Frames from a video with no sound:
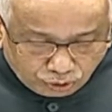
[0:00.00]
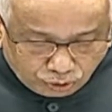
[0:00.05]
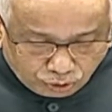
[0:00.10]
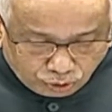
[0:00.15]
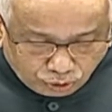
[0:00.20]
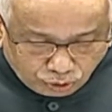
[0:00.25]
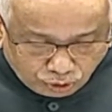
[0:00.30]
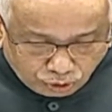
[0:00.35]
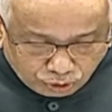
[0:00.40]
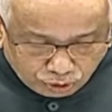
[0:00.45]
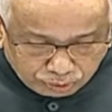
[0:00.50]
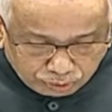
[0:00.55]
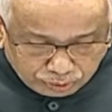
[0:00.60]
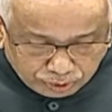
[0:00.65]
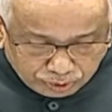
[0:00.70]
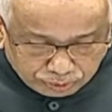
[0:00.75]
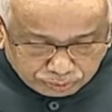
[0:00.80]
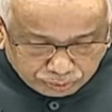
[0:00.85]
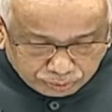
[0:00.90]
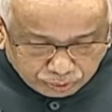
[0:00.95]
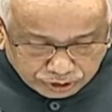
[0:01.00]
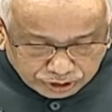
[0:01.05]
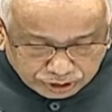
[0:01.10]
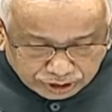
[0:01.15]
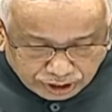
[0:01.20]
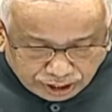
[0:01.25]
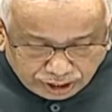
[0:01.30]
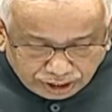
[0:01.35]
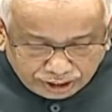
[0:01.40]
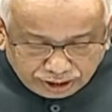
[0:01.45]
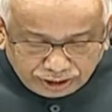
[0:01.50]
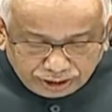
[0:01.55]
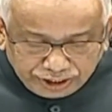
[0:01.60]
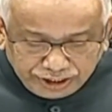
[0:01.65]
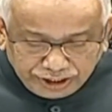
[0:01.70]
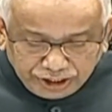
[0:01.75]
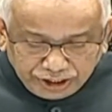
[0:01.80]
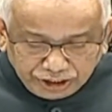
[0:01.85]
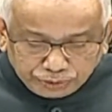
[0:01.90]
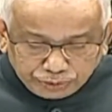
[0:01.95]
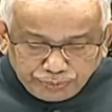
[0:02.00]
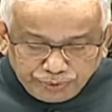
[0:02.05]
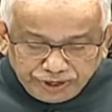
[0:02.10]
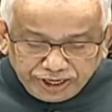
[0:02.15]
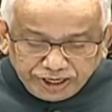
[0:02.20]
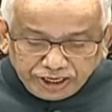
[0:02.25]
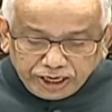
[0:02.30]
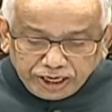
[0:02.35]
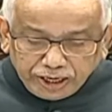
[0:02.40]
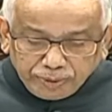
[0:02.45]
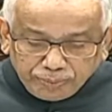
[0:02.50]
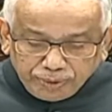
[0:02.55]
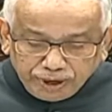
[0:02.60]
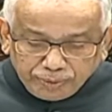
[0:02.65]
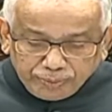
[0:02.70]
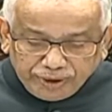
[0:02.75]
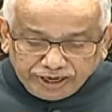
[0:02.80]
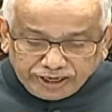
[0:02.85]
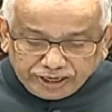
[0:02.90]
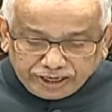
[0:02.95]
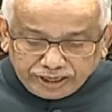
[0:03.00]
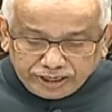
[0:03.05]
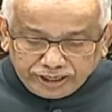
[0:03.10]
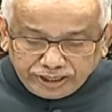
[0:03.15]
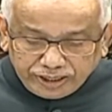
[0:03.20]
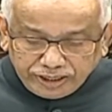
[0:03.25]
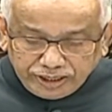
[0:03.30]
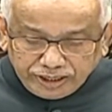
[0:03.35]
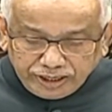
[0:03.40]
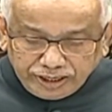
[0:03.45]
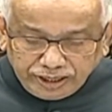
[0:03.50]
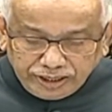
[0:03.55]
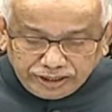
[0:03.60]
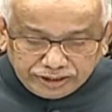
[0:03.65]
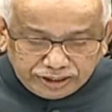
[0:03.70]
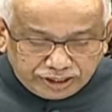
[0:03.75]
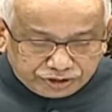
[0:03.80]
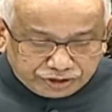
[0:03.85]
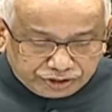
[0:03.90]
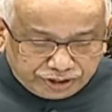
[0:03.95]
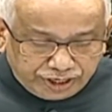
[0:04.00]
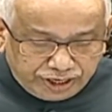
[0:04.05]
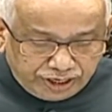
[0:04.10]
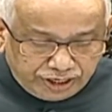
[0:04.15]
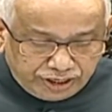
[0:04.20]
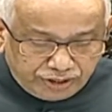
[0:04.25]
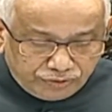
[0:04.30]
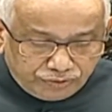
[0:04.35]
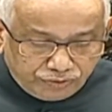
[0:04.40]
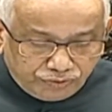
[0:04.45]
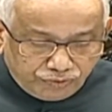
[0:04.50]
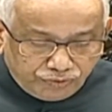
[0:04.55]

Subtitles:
Goru Mudda is being implemented in the state